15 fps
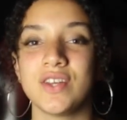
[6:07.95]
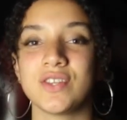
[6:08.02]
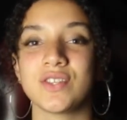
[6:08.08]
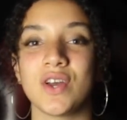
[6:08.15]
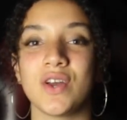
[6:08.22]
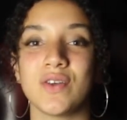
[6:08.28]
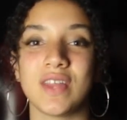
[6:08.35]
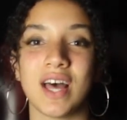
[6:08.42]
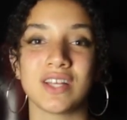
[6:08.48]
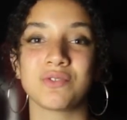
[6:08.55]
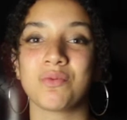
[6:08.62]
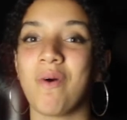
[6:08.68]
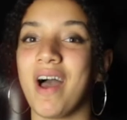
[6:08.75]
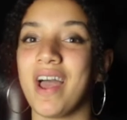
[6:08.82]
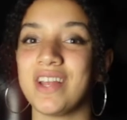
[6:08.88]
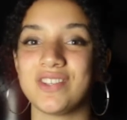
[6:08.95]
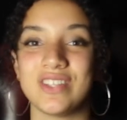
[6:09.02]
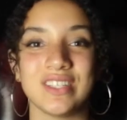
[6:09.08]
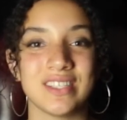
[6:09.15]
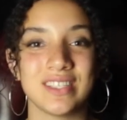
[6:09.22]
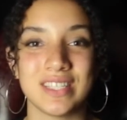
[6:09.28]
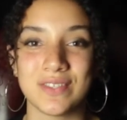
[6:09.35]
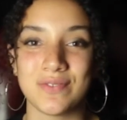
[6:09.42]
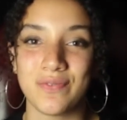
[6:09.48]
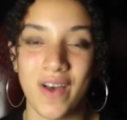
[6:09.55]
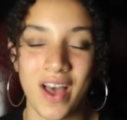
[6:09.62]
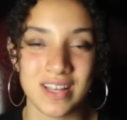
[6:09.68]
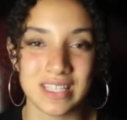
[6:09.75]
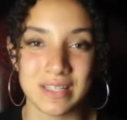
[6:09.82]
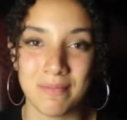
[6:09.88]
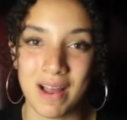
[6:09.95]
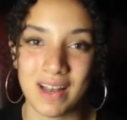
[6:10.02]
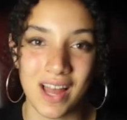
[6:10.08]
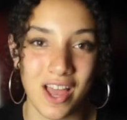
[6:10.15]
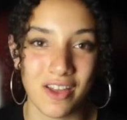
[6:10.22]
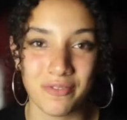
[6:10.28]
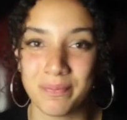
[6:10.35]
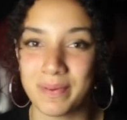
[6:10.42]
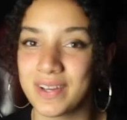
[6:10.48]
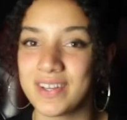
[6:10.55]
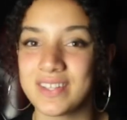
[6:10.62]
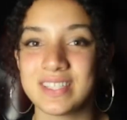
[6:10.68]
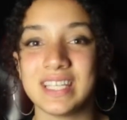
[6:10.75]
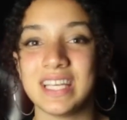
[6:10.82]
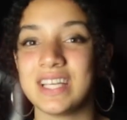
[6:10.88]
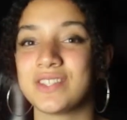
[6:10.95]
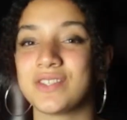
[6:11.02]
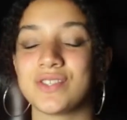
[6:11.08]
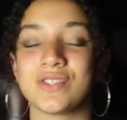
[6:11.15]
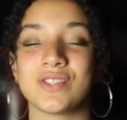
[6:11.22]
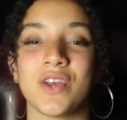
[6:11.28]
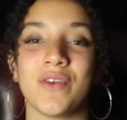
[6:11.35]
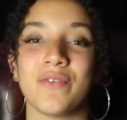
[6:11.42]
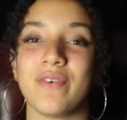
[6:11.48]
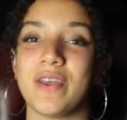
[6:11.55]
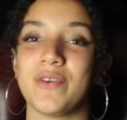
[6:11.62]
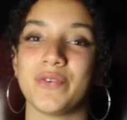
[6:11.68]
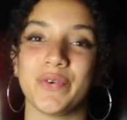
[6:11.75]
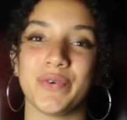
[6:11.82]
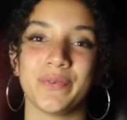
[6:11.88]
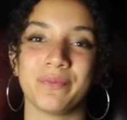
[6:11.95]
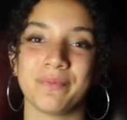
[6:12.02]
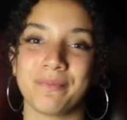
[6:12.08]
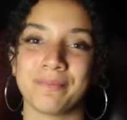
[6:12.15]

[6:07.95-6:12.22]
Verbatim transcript: So that's why Jesus is first in my life because he is just so faithful.